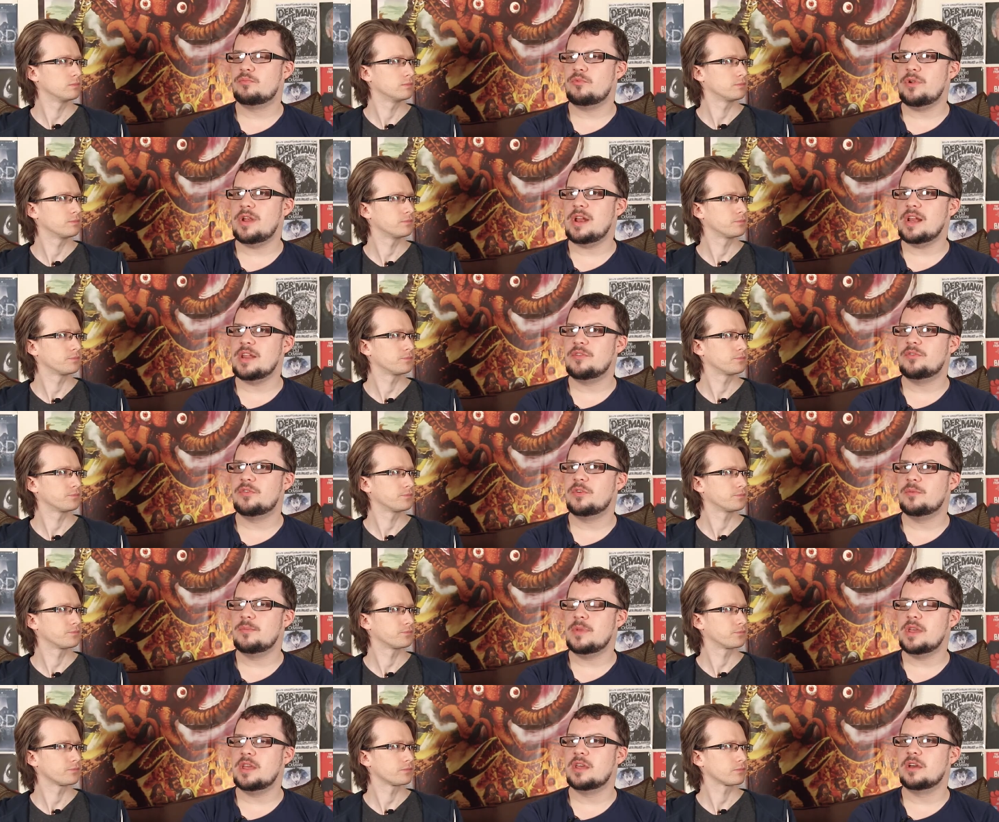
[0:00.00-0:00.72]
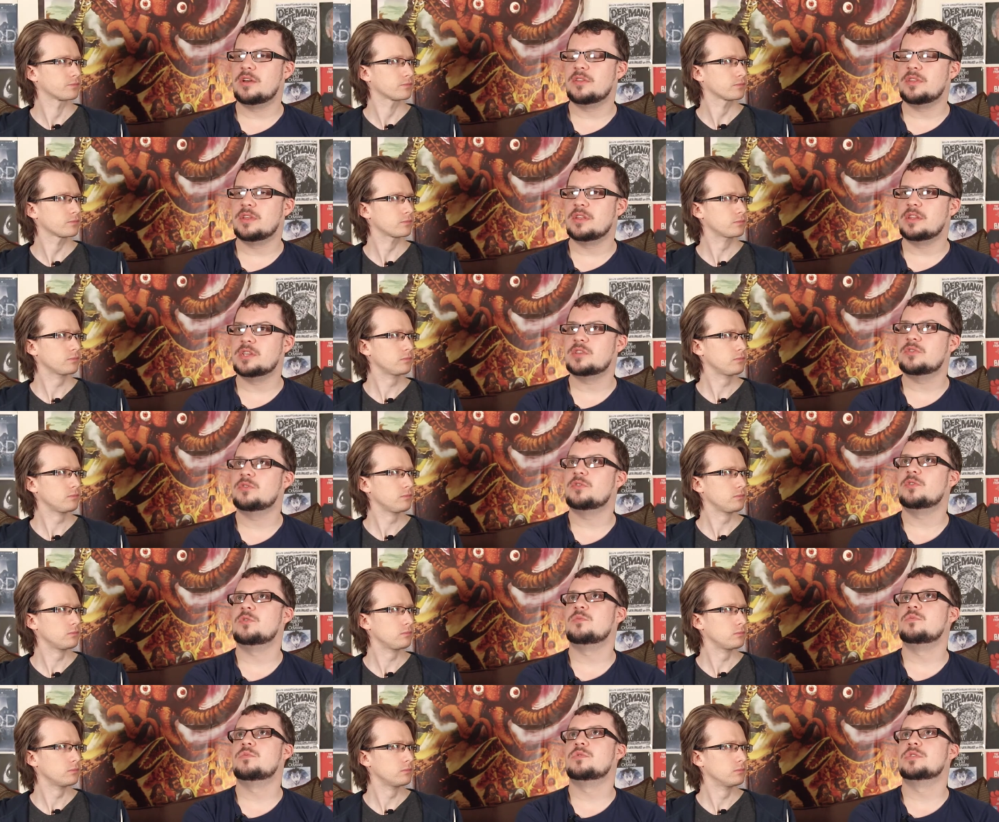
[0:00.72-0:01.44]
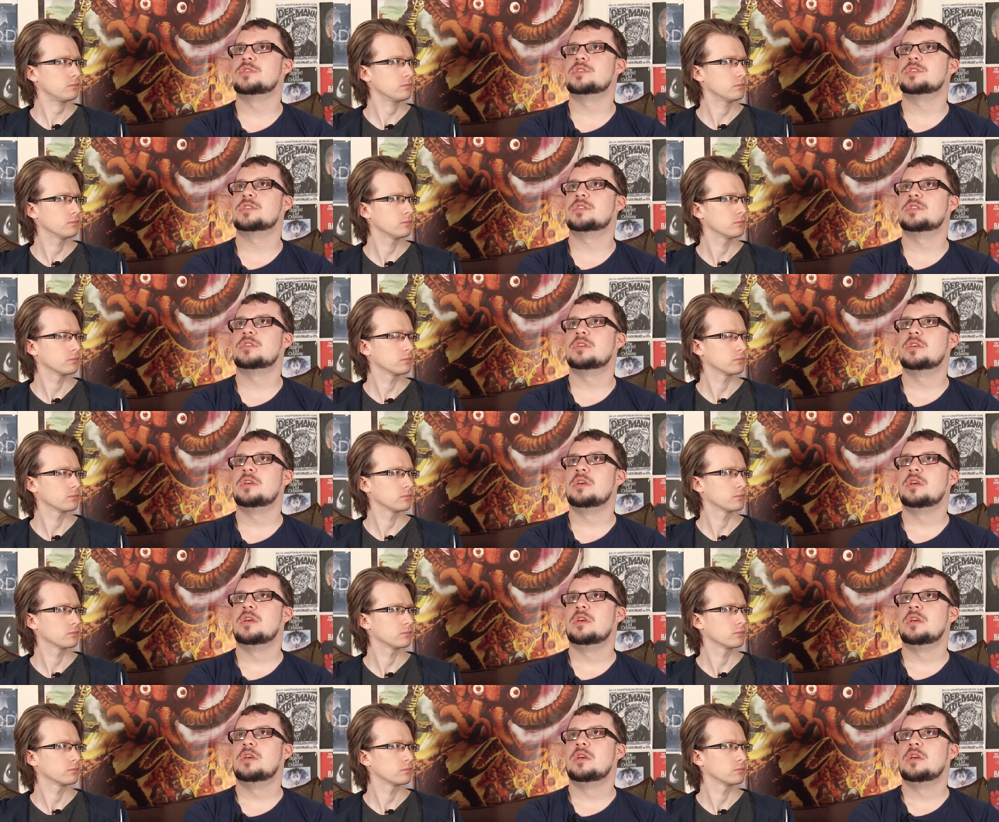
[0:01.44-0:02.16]
Speaker 1: Really, for me, I think this film was...
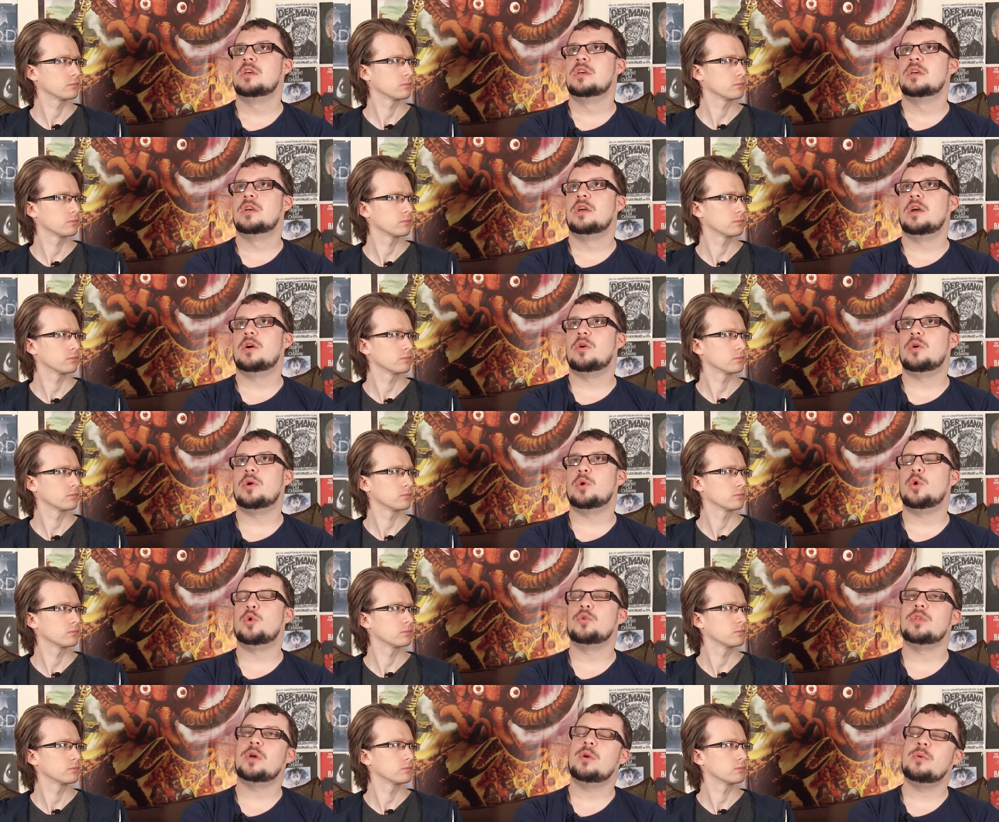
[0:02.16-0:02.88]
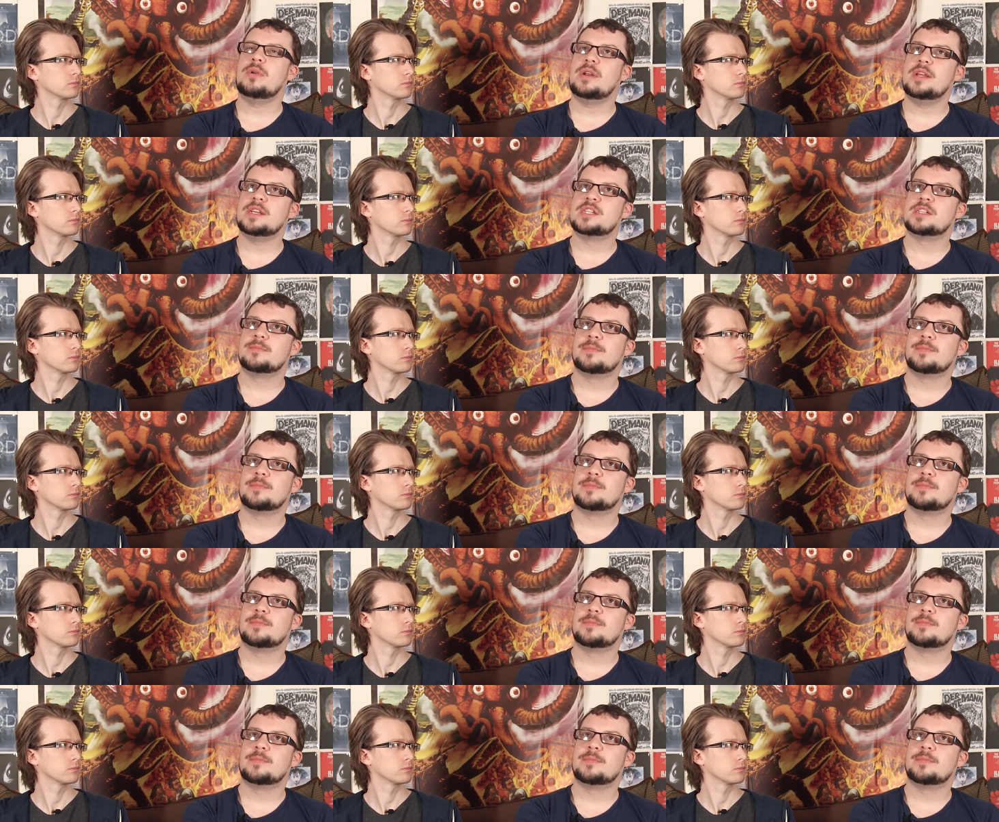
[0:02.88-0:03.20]
although it is